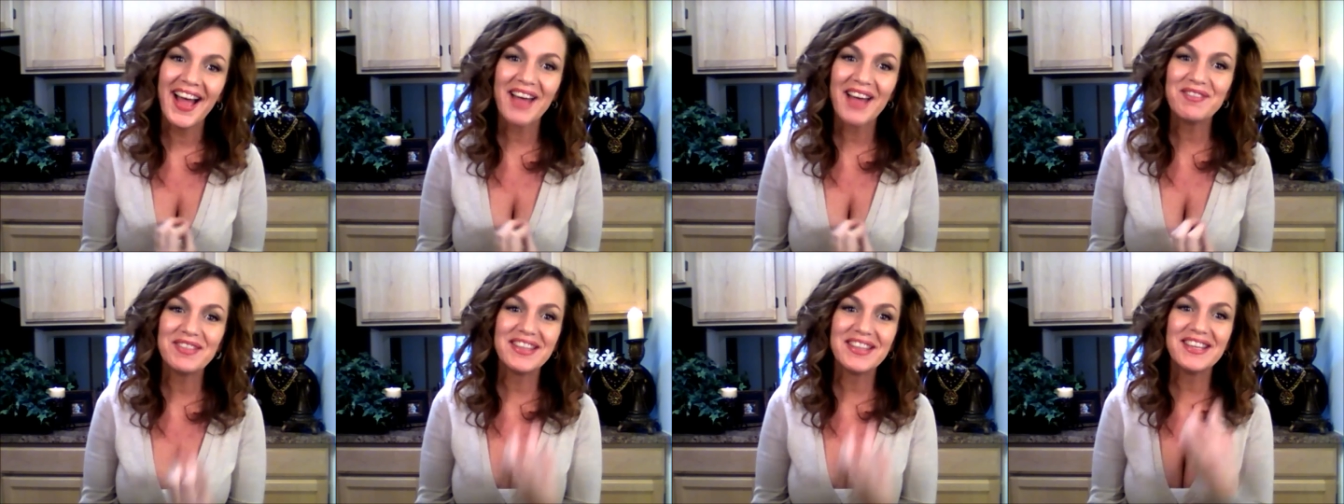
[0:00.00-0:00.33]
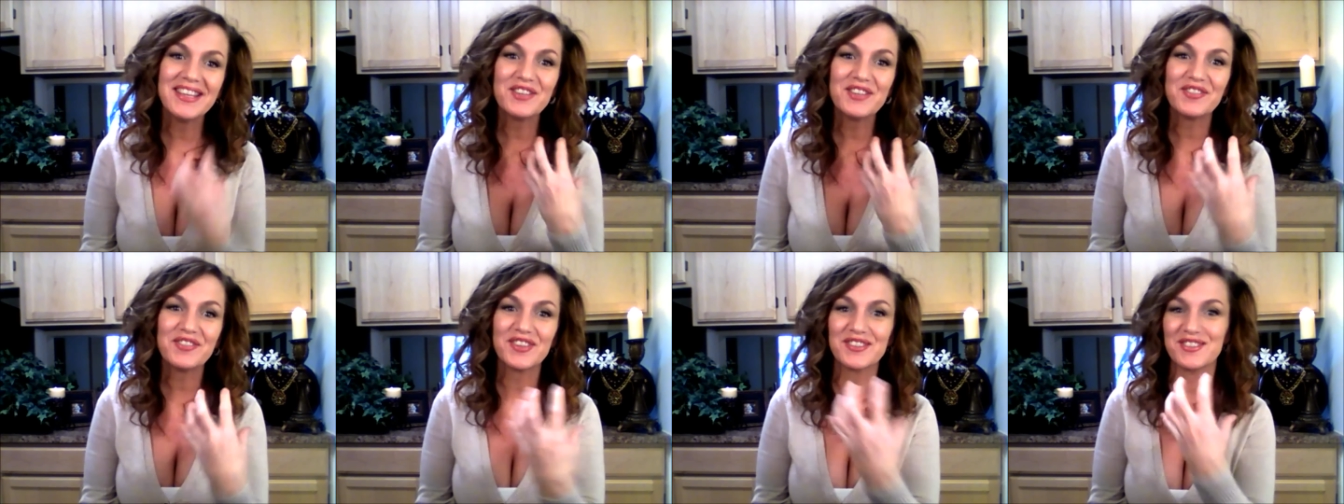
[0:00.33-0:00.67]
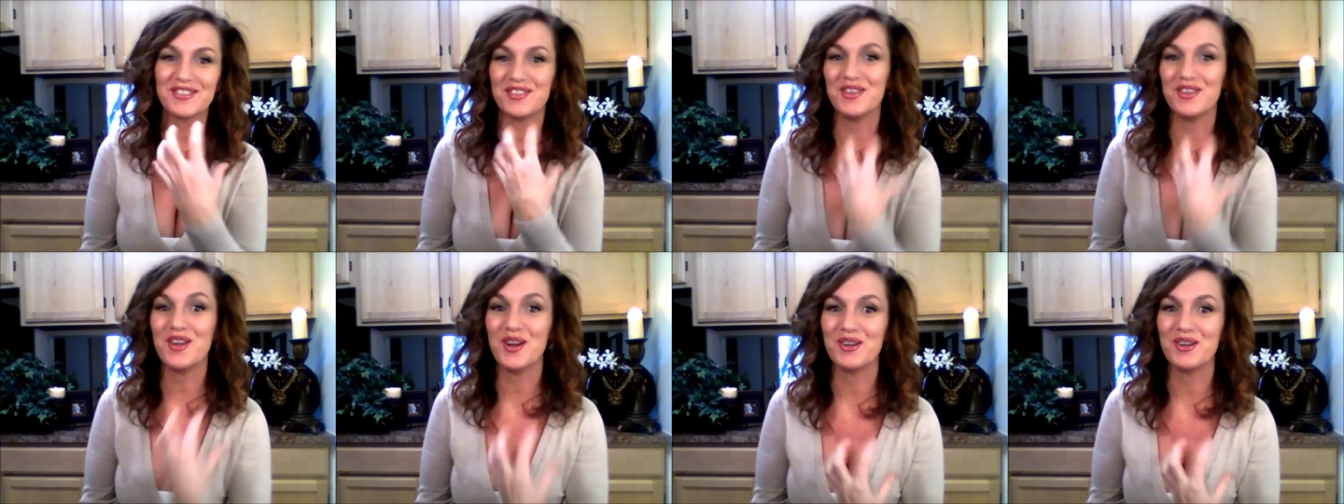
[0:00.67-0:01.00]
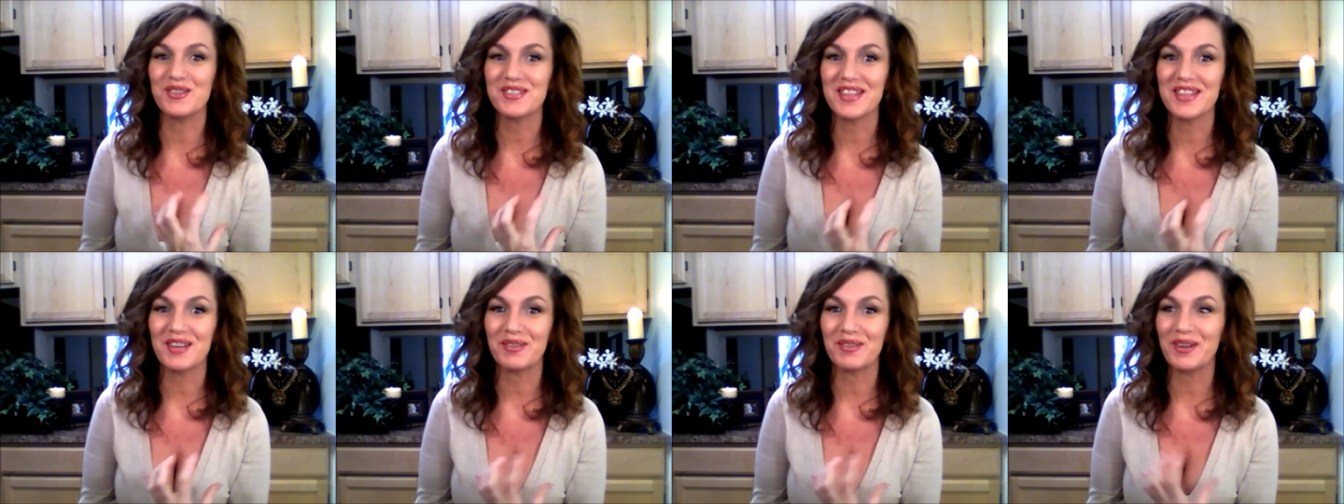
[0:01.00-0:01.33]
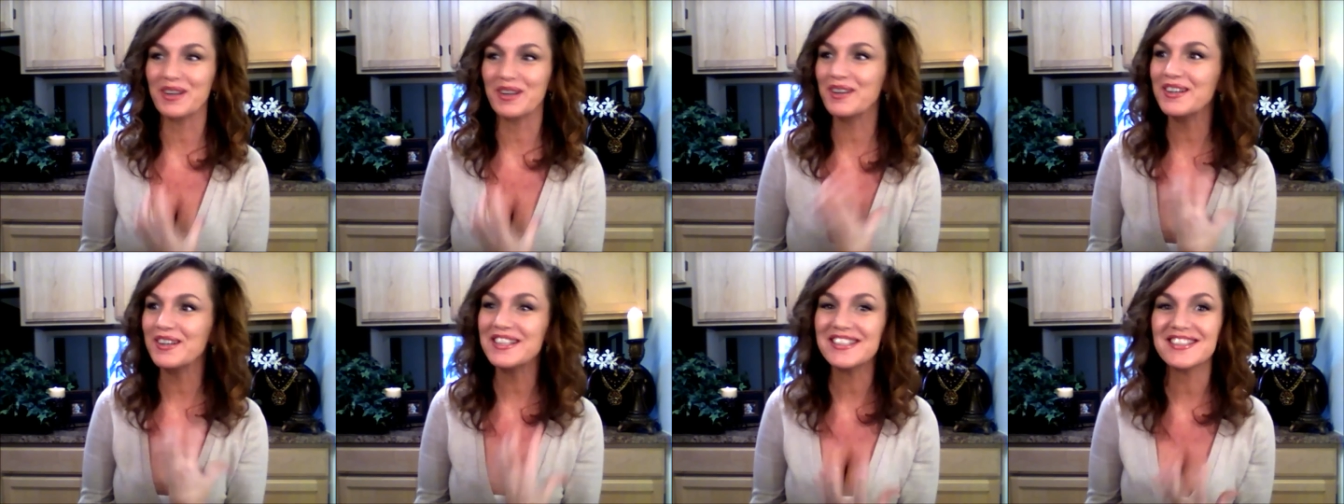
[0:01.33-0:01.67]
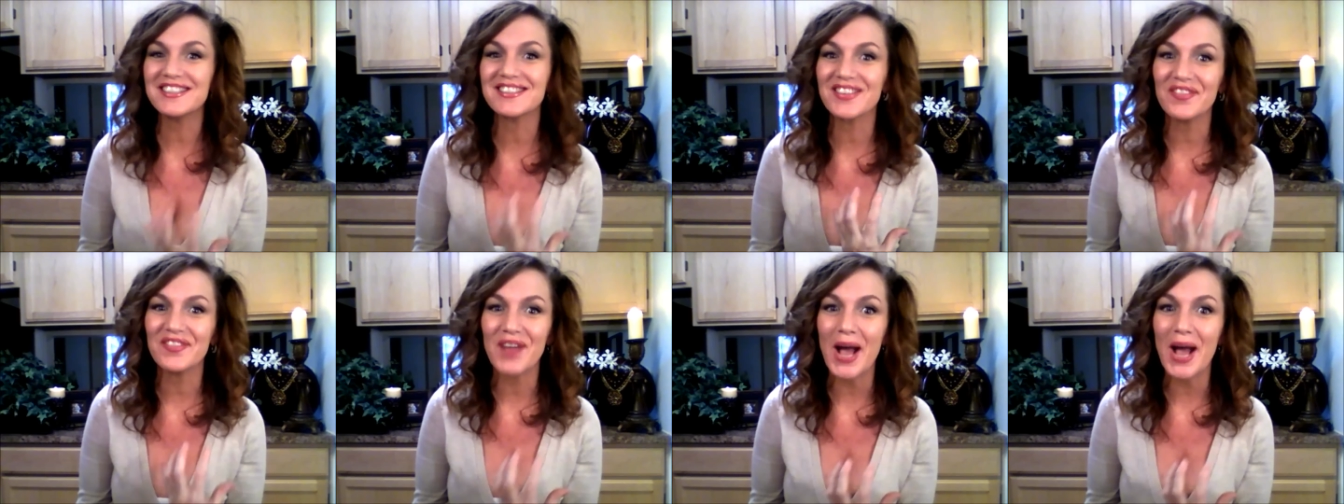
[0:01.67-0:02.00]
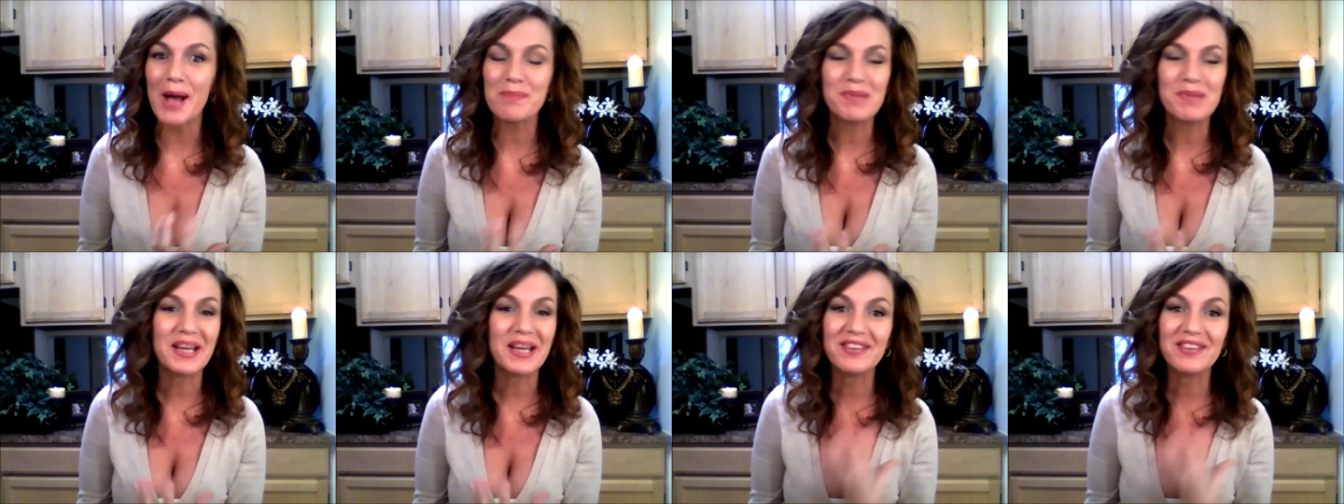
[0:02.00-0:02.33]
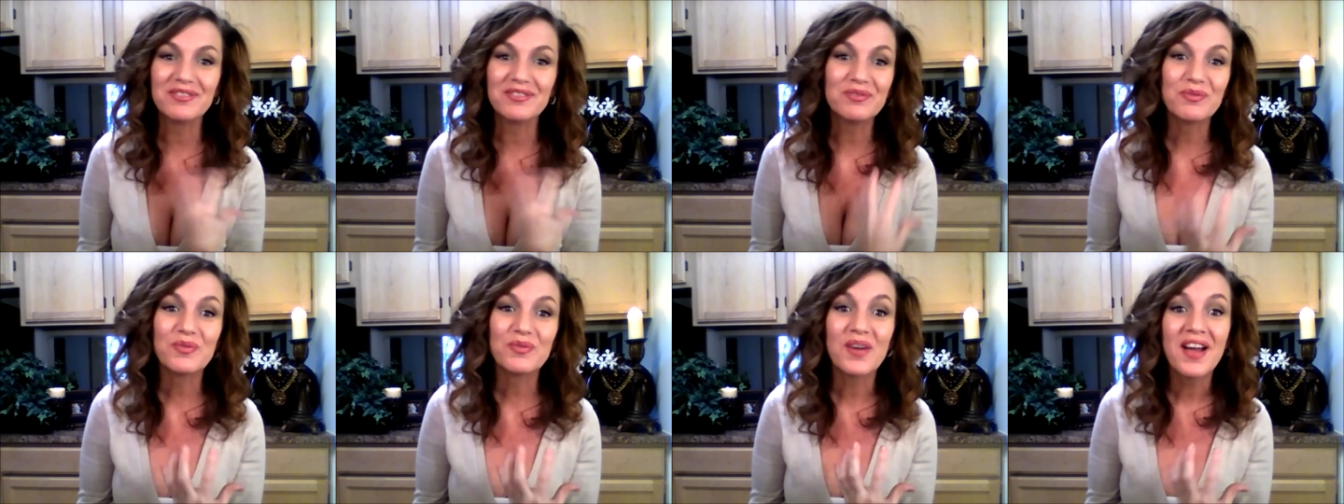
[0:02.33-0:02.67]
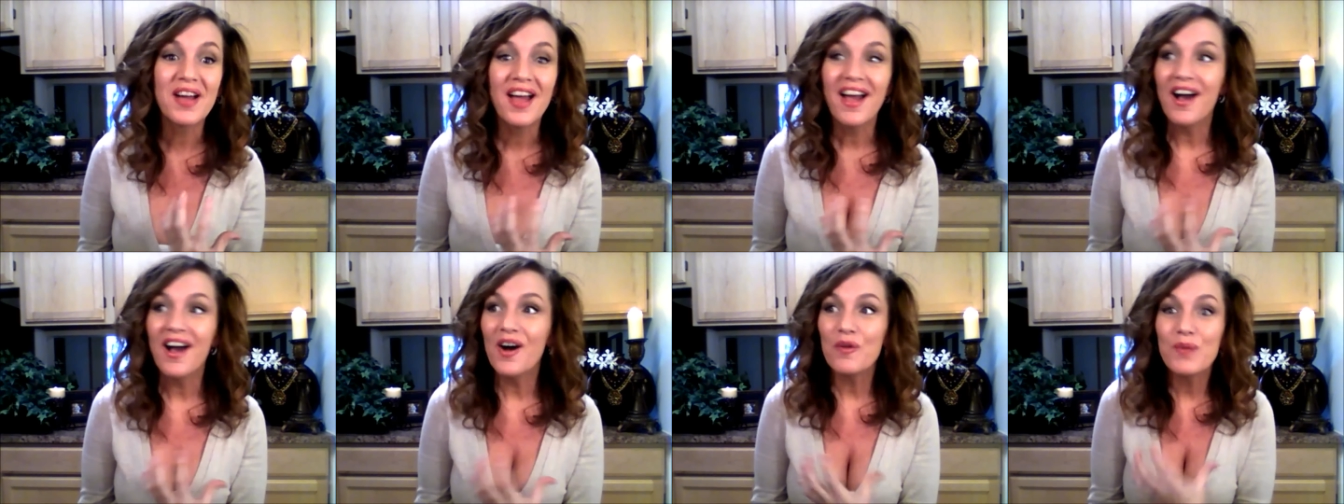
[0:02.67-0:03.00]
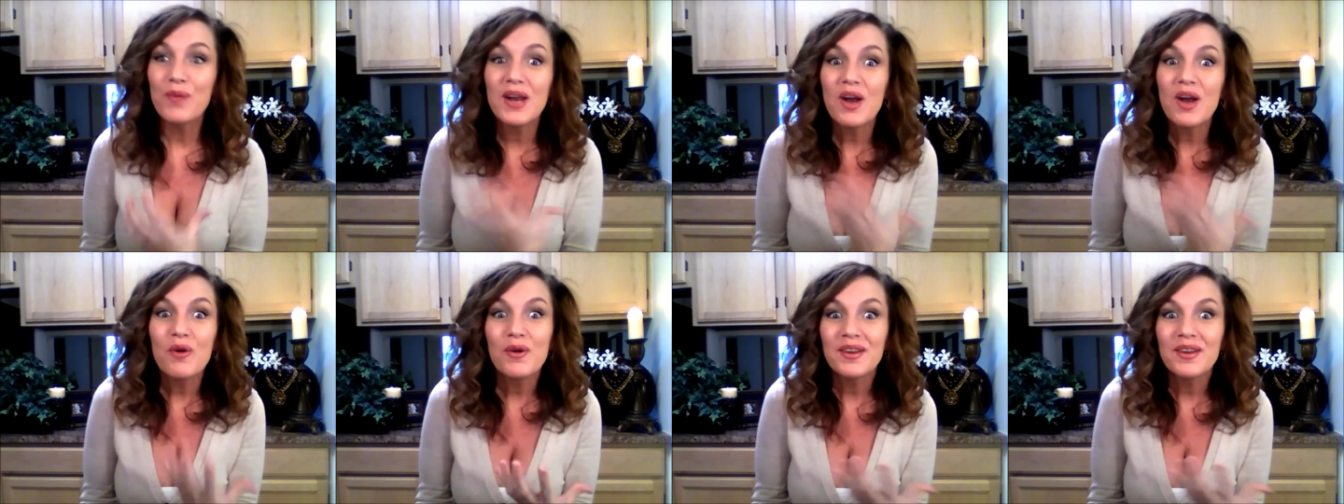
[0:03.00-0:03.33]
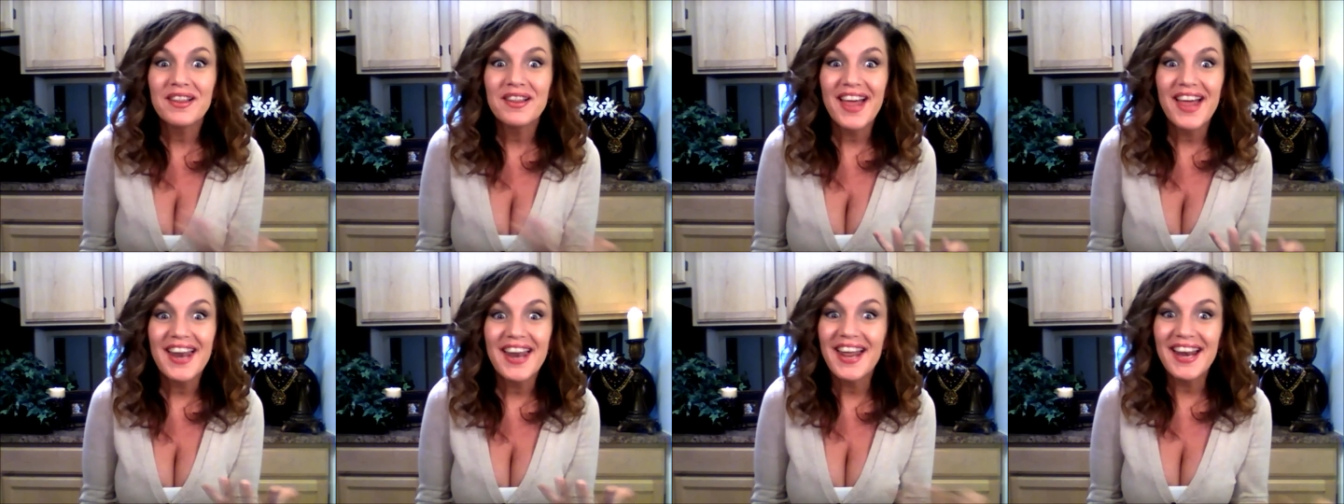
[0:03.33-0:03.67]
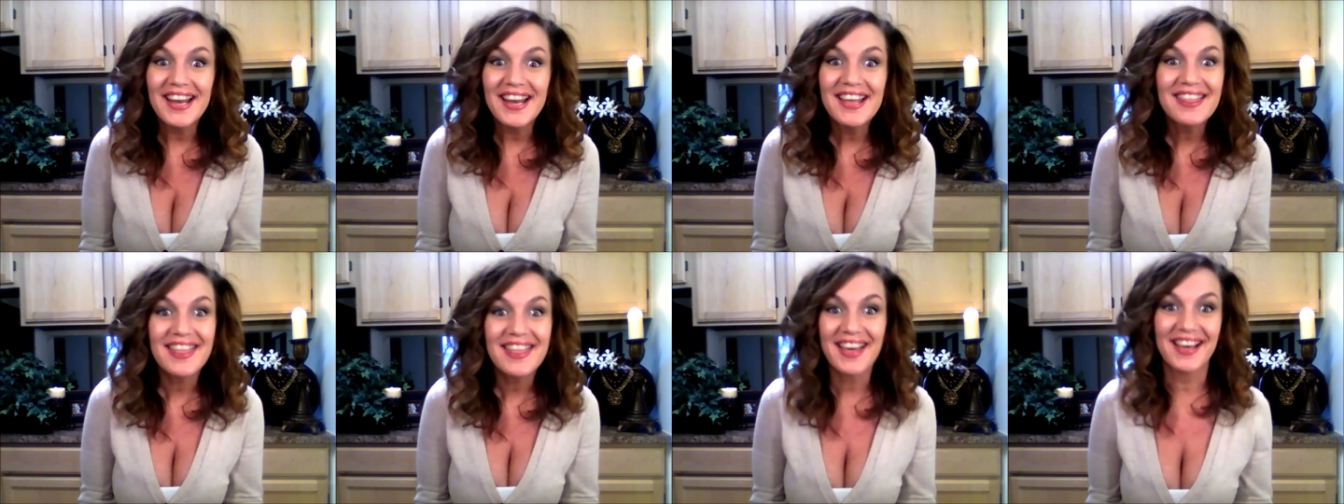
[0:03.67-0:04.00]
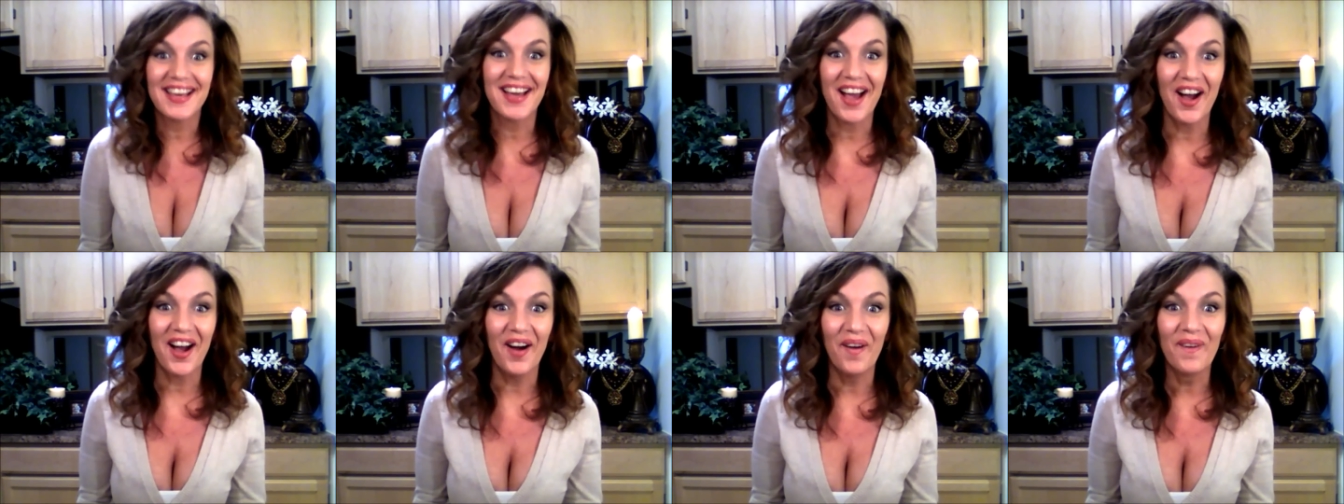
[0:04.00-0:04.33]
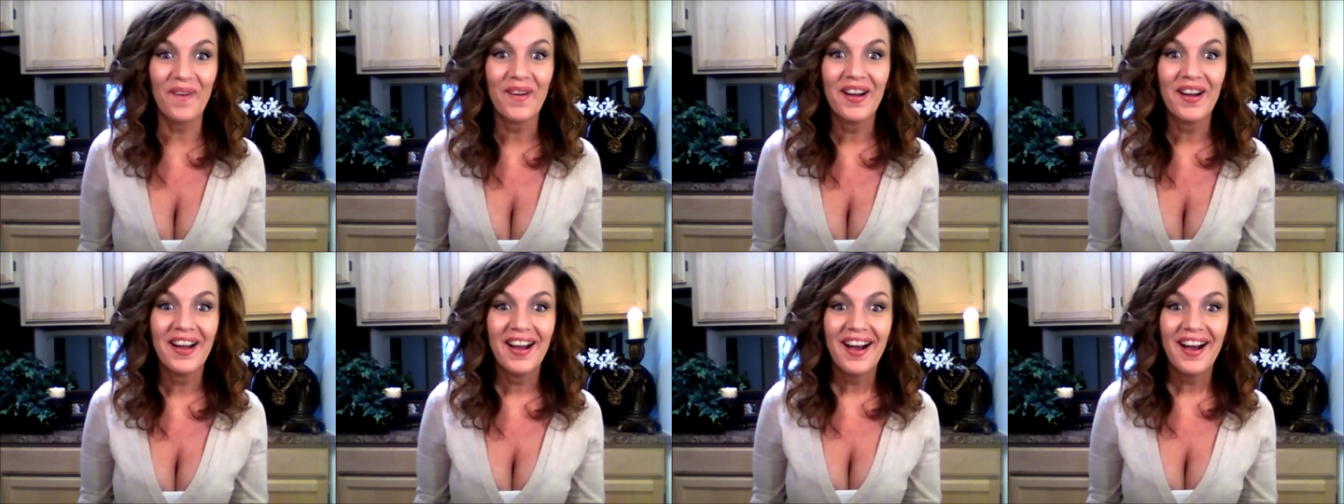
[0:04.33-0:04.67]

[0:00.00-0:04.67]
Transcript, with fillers: I mean, the universe knows that we're creatures of habit and we don't want to let anything go.